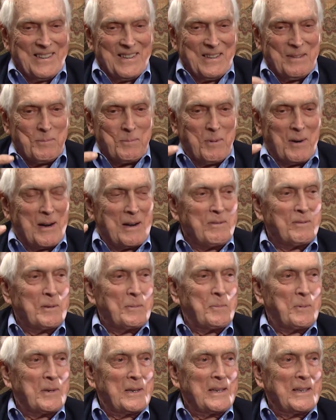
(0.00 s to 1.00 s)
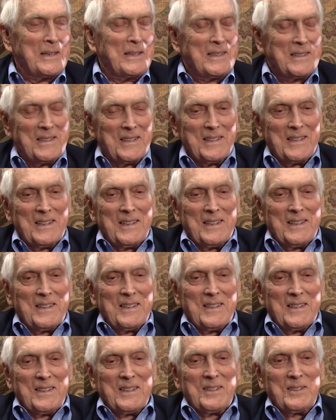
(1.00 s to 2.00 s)
in a private plane
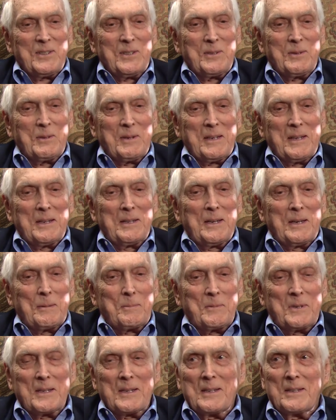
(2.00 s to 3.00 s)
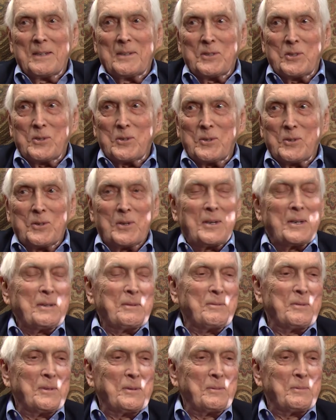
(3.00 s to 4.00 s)
to end up telling the story
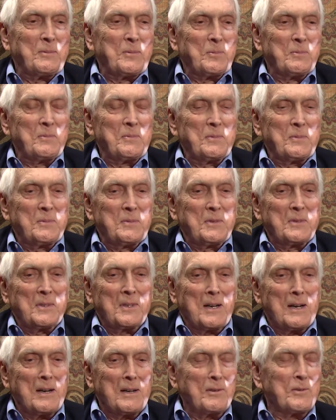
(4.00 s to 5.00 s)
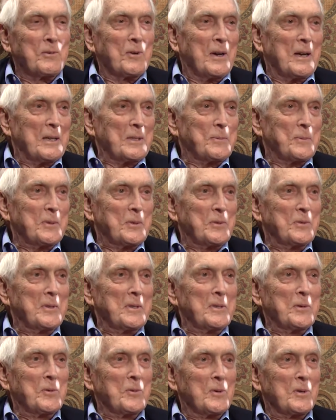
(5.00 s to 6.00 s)
of the contrast
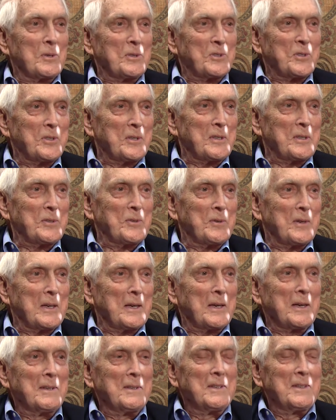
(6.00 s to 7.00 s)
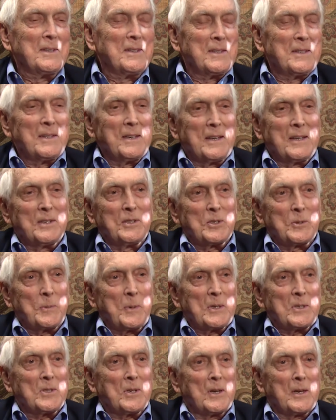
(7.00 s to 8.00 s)
between the World Series ring and the
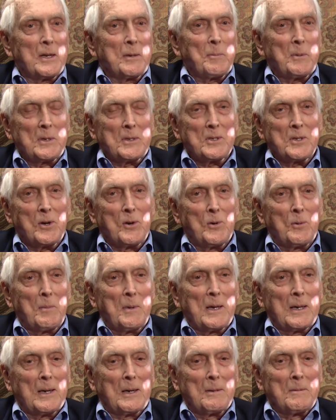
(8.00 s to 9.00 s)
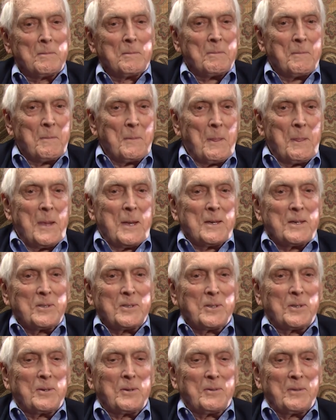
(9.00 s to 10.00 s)
Special Olympics gold medal.
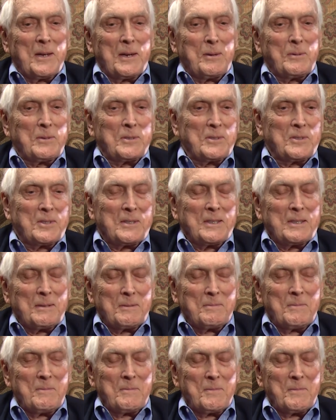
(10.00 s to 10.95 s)
So that was, uh,